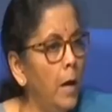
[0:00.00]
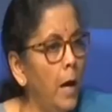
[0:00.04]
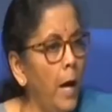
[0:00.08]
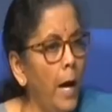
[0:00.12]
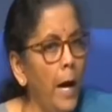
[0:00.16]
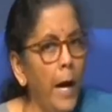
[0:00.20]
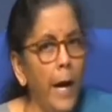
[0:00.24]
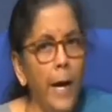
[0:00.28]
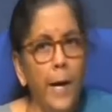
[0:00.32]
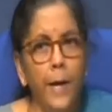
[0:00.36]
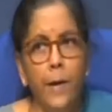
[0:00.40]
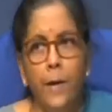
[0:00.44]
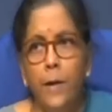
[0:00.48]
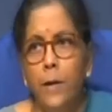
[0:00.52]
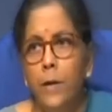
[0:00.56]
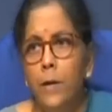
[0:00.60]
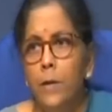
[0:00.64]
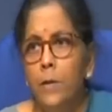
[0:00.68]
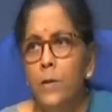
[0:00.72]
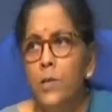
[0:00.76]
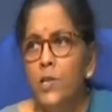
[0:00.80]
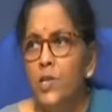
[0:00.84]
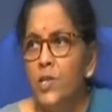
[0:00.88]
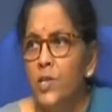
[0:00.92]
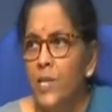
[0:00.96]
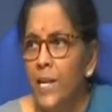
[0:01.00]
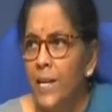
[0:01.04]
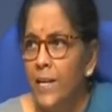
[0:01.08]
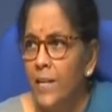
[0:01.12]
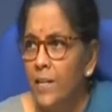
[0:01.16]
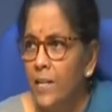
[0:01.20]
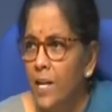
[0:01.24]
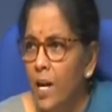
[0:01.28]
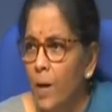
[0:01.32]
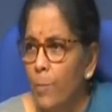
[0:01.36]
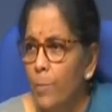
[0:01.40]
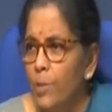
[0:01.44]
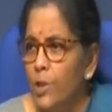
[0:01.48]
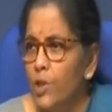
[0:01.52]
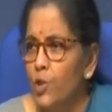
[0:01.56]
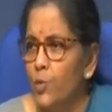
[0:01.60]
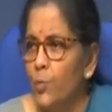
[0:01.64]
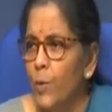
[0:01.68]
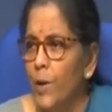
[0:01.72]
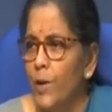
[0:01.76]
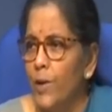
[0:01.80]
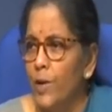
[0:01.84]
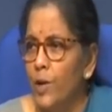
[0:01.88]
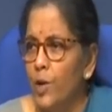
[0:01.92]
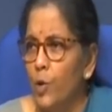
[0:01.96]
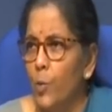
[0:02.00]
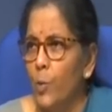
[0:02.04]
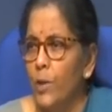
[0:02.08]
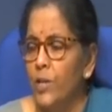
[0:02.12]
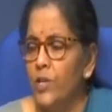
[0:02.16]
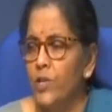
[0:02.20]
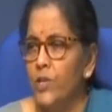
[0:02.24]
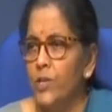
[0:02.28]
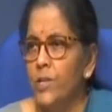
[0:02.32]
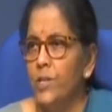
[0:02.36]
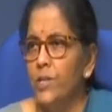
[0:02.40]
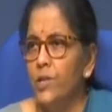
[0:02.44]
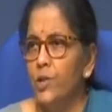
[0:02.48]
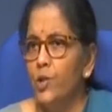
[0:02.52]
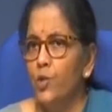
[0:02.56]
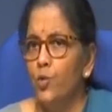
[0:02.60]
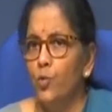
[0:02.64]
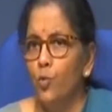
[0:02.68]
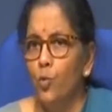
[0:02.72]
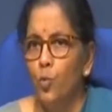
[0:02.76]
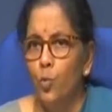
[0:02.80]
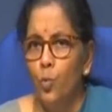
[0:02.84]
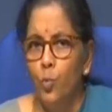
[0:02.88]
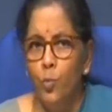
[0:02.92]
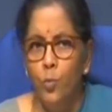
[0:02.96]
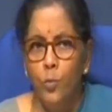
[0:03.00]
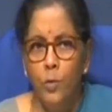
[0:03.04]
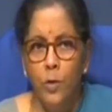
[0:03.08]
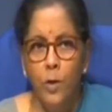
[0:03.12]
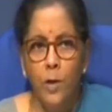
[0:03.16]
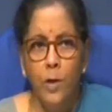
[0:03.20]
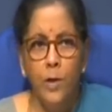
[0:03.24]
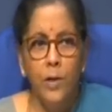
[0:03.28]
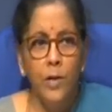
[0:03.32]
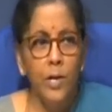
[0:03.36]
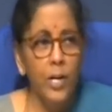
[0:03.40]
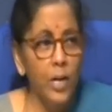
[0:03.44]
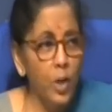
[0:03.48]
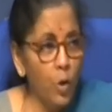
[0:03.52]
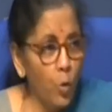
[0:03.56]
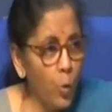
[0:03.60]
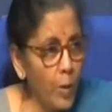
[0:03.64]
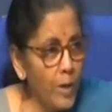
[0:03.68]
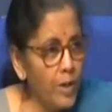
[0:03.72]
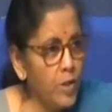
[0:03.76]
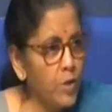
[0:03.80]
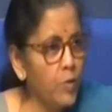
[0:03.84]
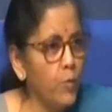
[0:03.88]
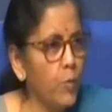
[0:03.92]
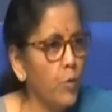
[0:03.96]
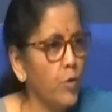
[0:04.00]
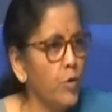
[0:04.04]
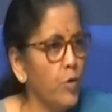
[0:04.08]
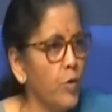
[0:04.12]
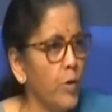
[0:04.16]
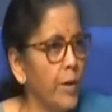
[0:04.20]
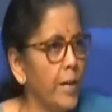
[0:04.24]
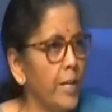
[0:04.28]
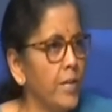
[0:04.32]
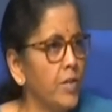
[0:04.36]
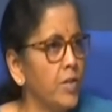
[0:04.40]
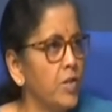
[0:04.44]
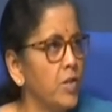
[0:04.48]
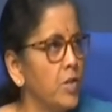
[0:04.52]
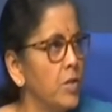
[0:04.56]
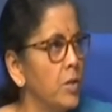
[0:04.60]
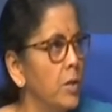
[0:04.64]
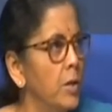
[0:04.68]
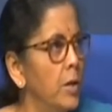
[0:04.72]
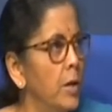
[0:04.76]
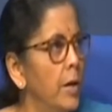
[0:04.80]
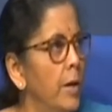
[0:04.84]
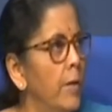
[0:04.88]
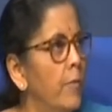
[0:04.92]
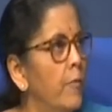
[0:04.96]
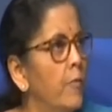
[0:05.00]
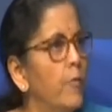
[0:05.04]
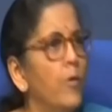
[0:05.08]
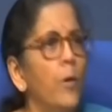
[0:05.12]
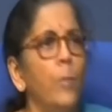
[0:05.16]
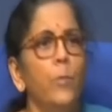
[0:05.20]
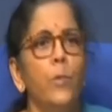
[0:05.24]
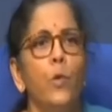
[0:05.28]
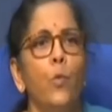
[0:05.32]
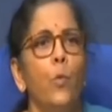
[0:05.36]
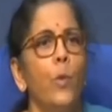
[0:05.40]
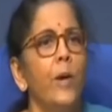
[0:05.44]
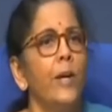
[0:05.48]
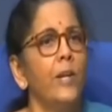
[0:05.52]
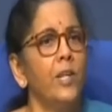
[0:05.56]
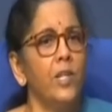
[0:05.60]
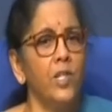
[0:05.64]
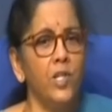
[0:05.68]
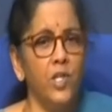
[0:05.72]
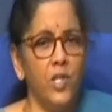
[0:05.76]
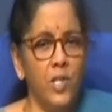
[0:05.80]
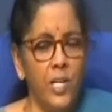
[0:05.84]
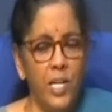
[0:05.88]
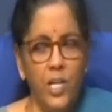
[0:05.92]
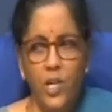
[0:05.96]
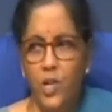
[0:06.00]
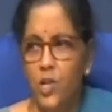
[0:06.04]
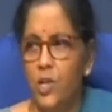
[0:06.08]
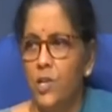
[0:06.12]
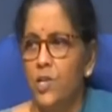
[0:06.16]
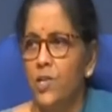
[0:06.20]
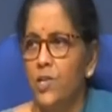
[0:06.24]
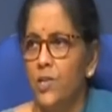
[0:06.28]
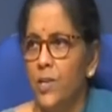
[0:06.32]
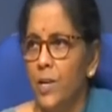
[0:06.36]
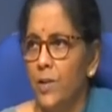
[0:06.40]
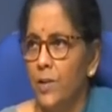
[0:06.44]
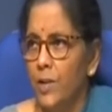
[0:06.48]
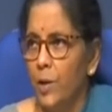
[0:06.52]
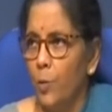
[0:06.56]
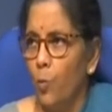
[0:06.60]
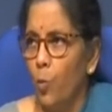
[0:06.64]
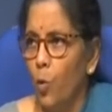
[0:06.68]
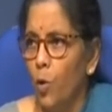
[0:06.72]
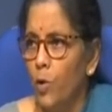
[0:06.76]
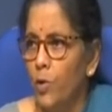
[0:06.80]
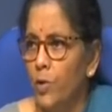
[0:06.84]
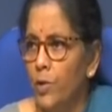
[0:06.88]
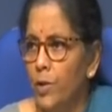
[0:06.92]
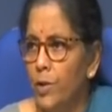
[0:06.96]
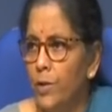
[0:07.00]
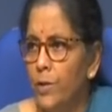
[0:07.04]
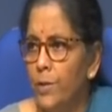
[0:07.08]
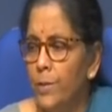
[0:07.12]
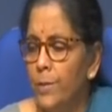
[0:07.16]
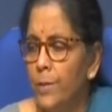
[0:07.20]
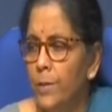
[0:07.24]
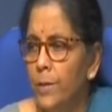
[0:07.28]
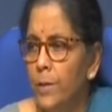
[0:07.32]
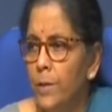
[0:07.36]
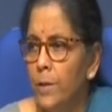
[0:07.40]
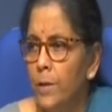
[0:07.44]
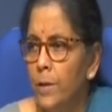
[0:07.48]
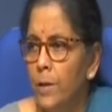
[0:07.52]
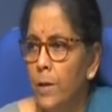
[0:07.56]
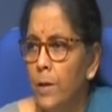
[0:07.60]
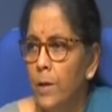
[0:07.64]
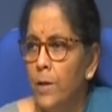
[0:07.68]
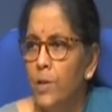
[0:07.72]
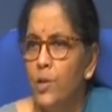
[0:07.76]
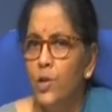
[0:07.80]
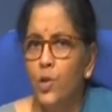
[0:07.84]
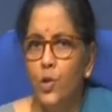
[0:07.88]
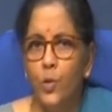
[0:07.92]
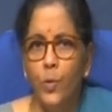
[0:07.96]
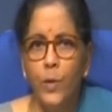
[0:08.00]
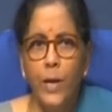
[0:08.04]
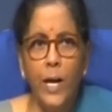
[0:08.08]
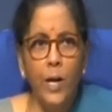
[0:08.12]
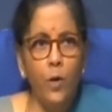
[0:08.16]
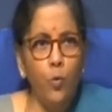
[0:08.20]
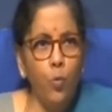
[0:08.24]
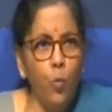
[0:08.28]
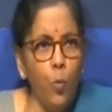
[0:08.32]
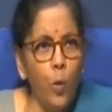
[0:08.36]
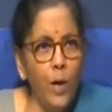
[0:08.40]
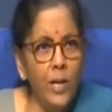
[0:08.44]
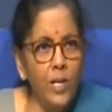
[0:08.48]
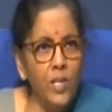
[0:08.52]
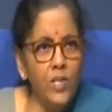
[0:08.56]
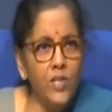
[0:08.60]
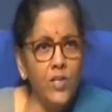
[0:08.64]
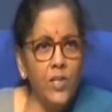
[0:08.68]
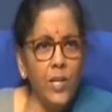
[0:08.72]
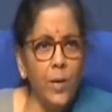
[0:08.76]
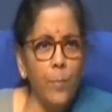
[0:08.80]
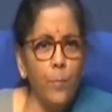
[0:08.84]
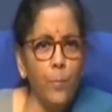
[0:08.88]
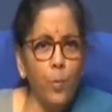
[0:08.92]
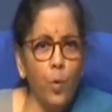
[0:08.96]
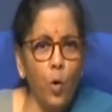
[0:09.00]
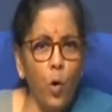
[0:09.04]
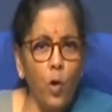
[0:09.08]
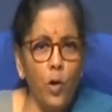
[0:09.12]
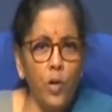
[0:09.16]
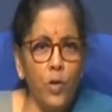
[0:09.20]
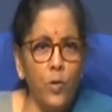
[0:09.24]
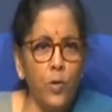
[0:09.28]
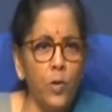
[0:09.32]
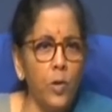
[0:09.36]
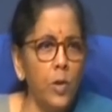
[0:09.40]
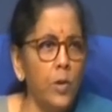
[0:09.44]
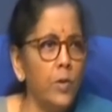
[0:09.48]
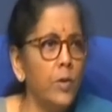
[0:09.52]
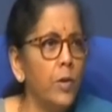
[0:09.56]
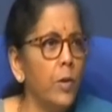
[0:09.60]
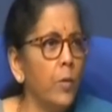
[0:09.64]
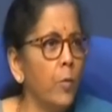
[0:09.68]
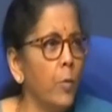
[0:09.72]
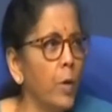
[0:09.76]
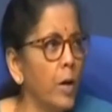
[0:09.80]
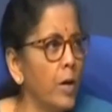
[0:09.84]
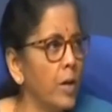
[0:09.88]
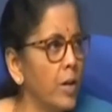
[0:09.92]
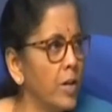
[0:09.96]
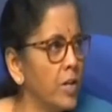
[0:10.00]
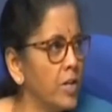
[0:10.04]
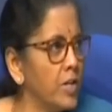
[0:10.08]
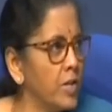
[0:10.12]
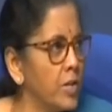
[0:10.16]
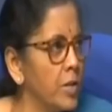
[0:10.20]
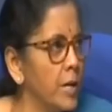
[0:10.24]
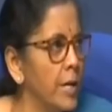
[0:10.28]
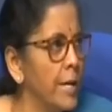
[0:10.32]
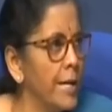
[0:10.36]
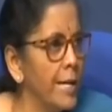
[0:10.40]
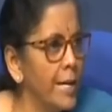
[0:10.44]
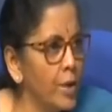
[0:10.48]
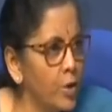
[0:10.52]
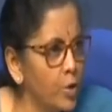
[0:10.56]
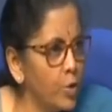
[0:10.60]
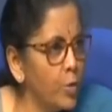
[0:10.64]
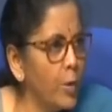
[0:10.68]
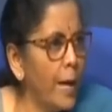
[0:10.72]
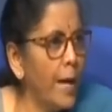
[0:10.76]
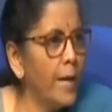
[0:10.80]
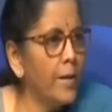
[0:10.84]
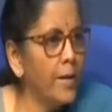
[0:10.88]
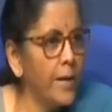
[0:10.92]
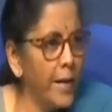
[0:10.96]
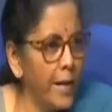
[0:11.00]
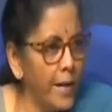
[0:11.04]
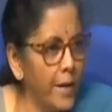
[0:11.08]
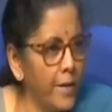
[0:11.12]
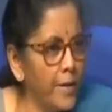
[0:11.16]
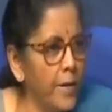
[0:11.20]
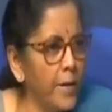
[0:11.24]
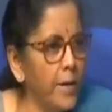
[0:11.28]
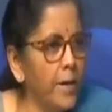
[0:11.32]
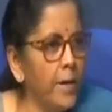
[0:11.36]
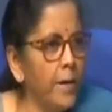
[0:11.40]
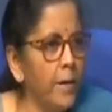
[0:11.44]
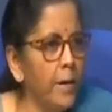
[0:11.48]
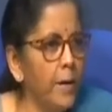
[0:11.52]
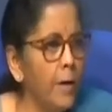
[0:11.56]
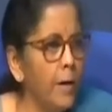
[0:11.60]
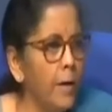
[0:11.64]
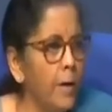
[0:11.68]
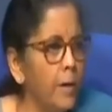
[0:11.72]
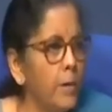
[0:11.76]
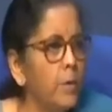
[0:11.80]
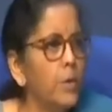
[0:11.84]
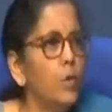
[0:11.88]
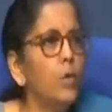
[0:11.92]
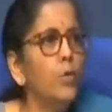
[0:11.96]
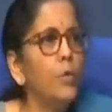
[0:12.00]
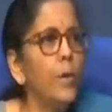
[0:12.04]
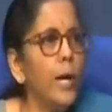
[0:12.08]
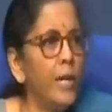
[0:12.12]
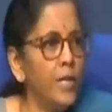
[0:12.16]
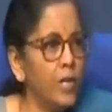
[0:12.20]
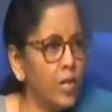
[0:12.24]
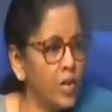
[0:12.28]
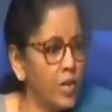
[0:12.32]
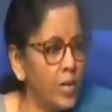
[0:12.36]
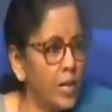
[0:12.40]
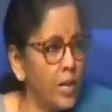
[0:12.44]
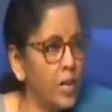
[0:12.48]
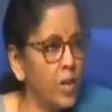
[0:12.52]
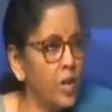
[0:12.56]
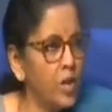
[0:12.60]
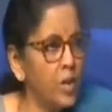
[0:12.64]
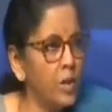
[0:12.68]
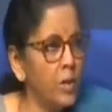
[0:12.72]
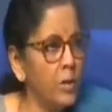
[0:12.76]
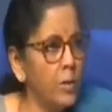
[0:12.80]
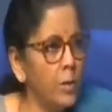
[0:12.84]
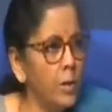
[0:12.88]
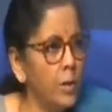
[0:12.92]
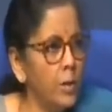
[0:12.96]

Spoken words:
and state governments were requested to request for trains from the various stations that they wanted, so that once they brought the workers into that area to that station,